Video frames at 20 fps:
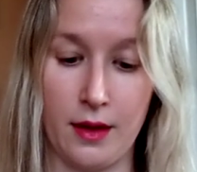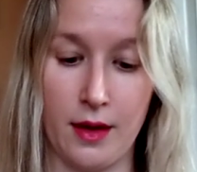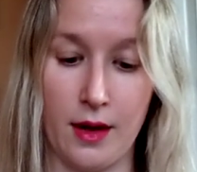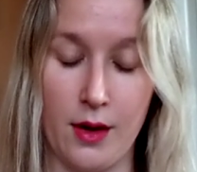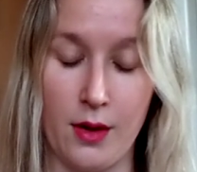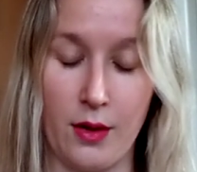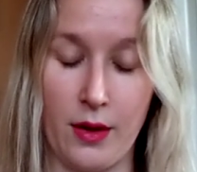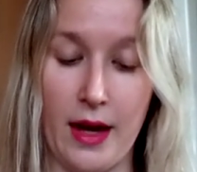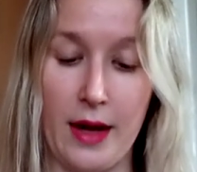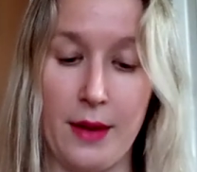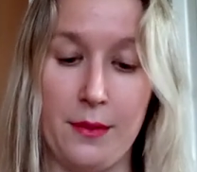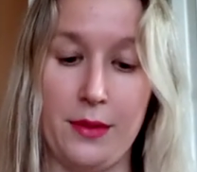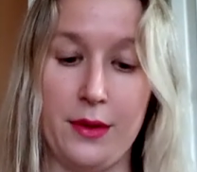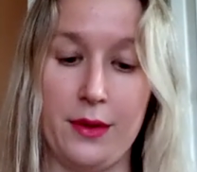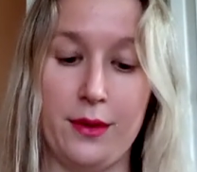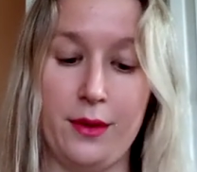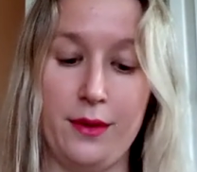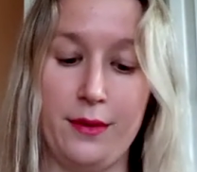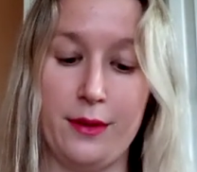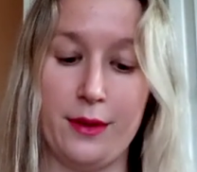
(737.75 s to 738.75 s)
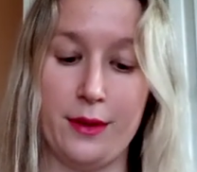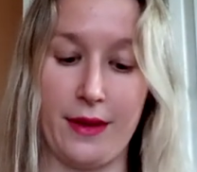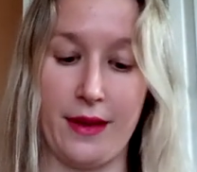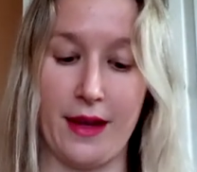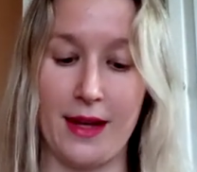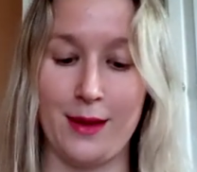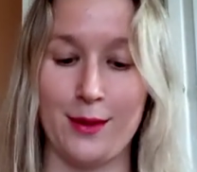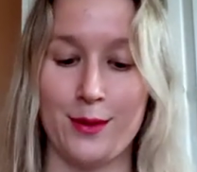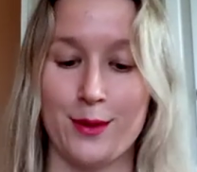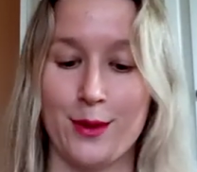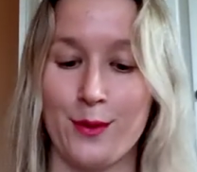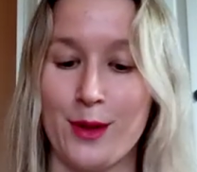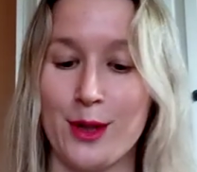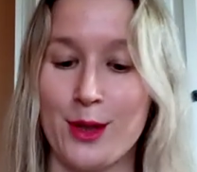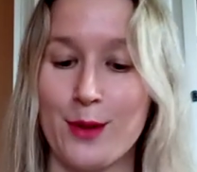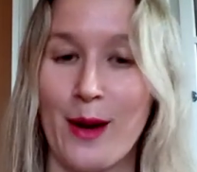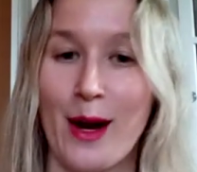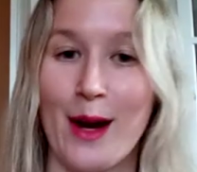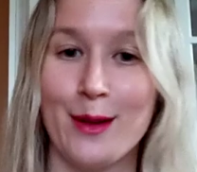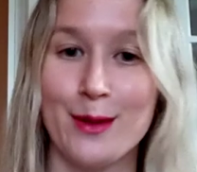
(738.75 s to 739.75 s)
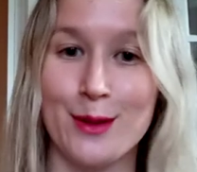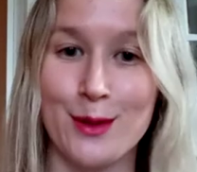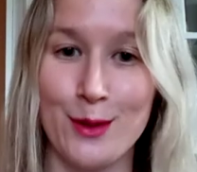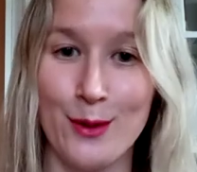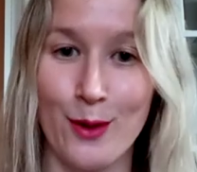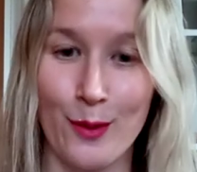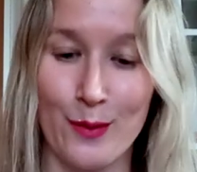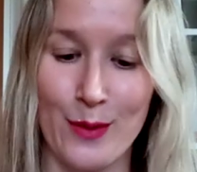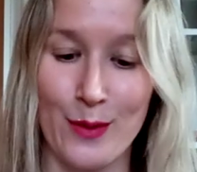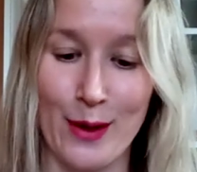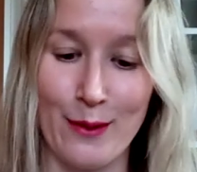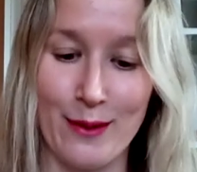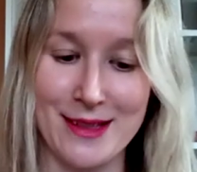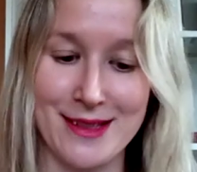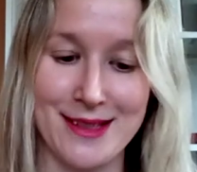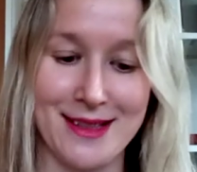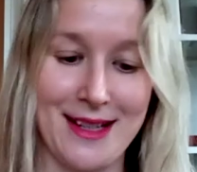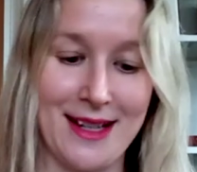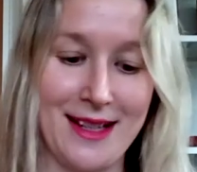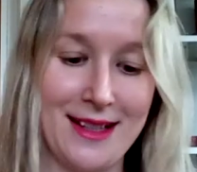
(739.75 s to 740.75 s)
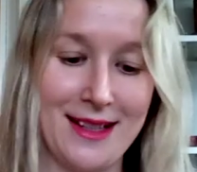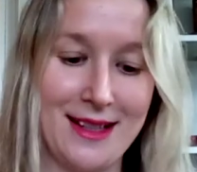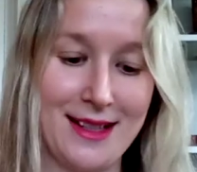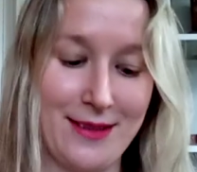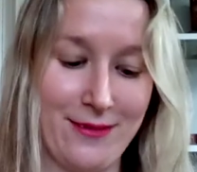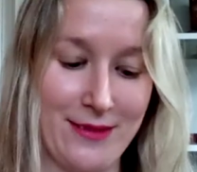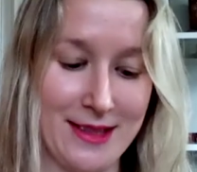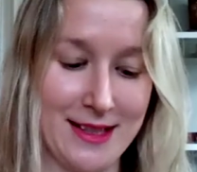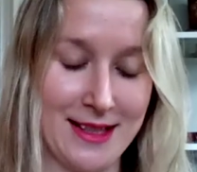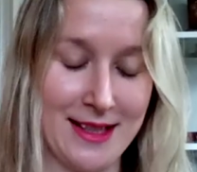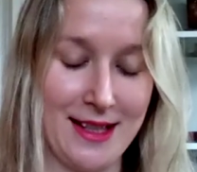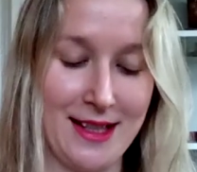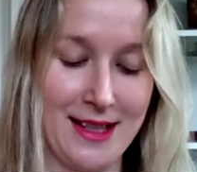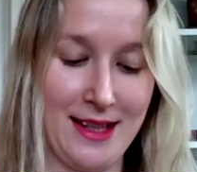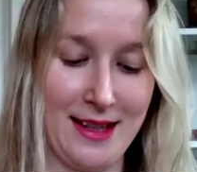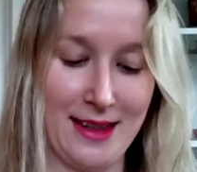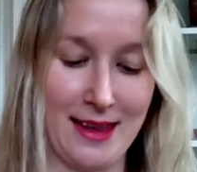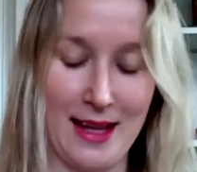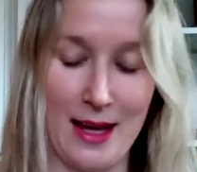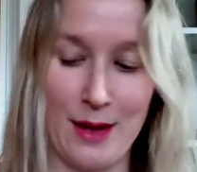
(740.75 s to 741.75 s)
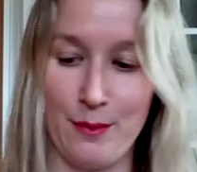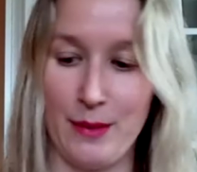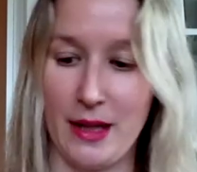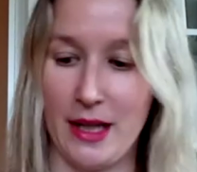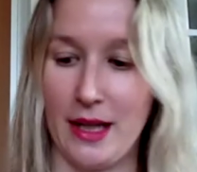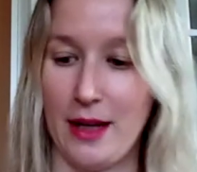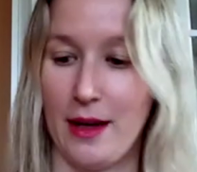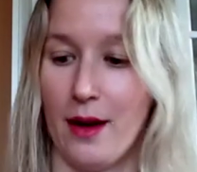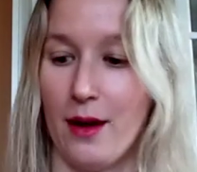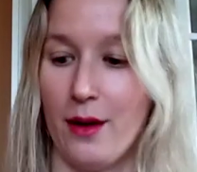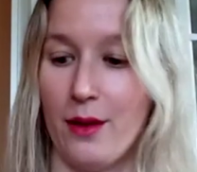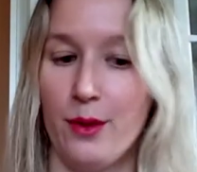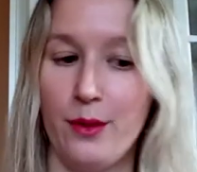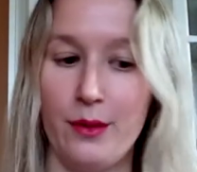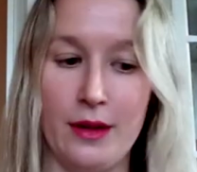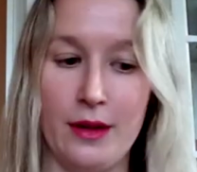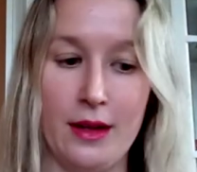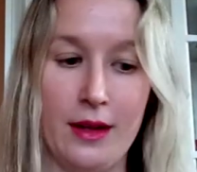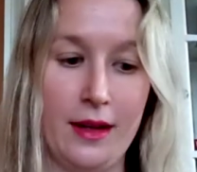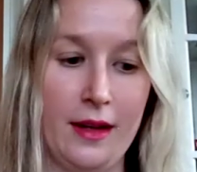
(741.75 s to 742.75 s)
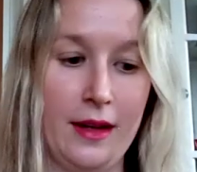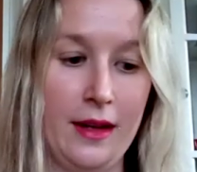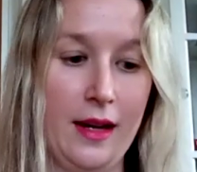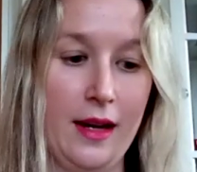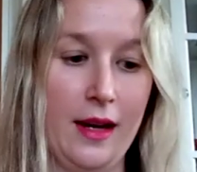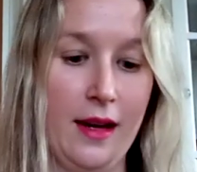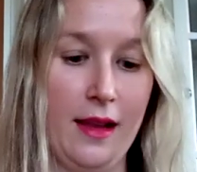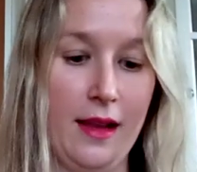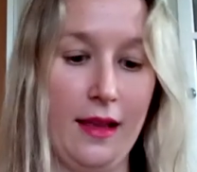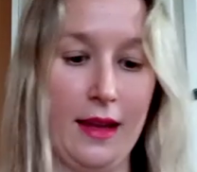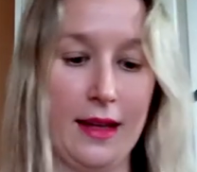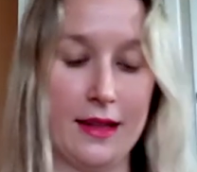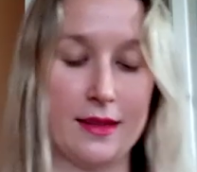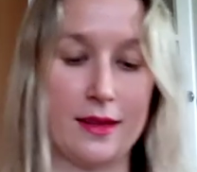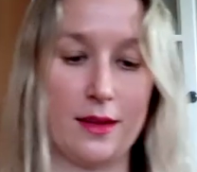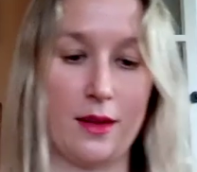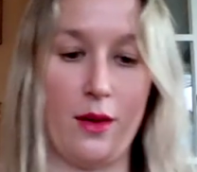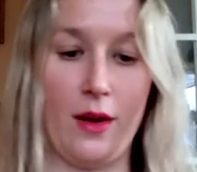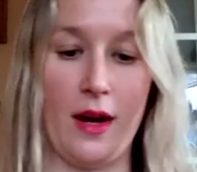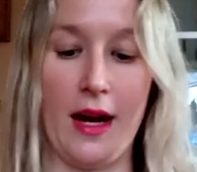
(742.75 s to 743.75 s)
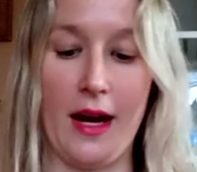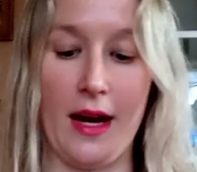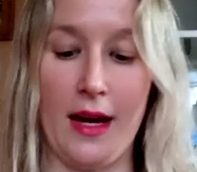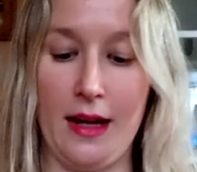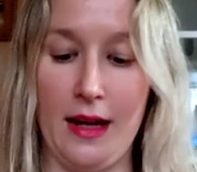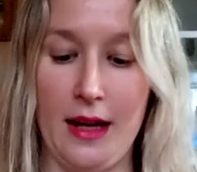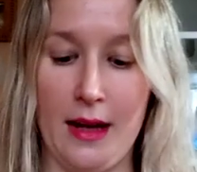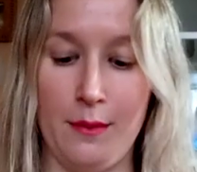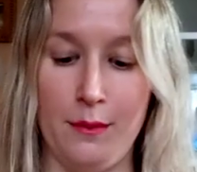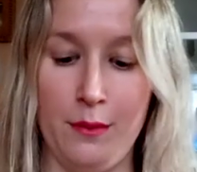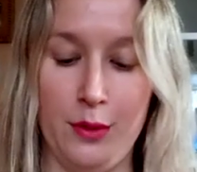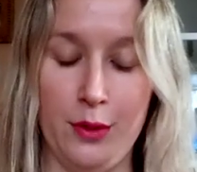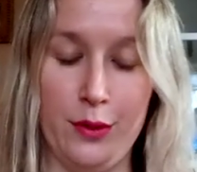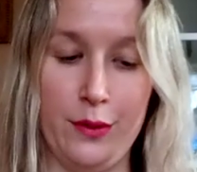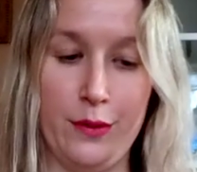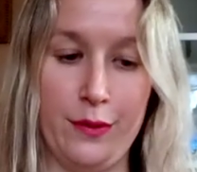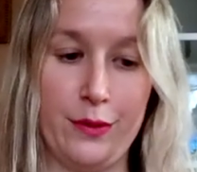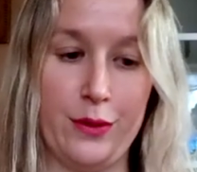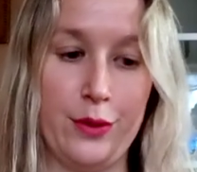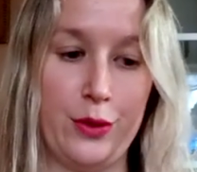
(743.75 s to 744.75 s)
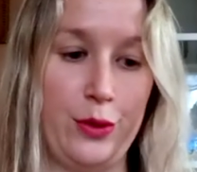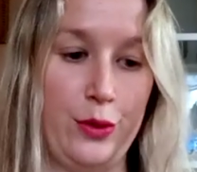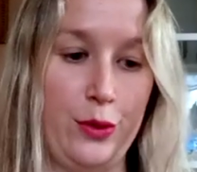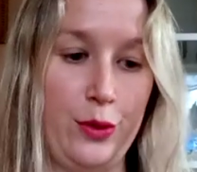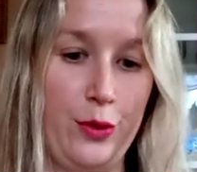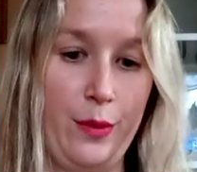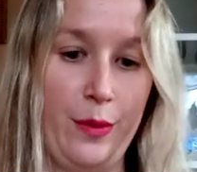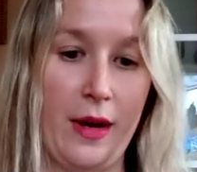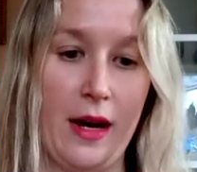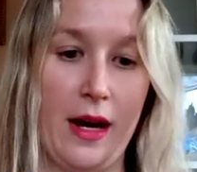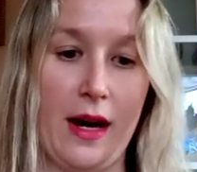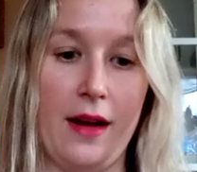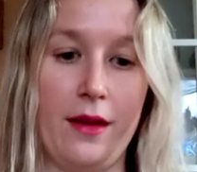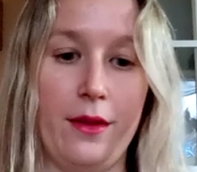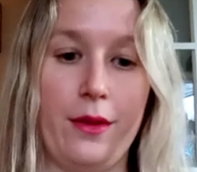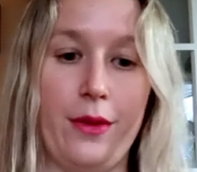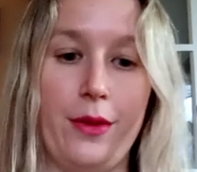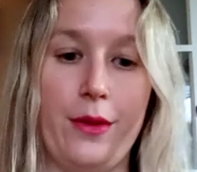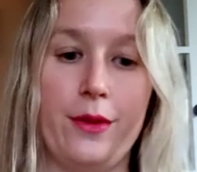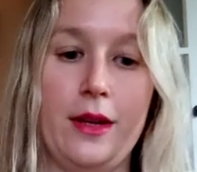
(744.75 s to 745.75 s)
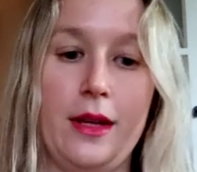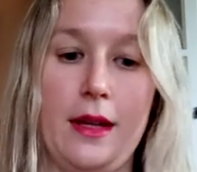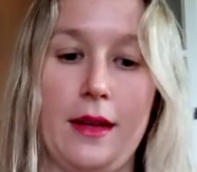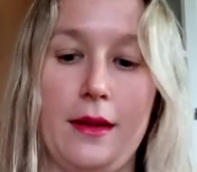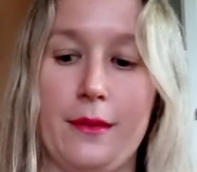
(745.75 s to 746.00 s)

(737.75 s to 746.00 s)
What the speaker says: Okay, beautiful. Thank you so much, pile 2. Hope that resonated. If it did, let me know. Let's go ahead and move to pile 3.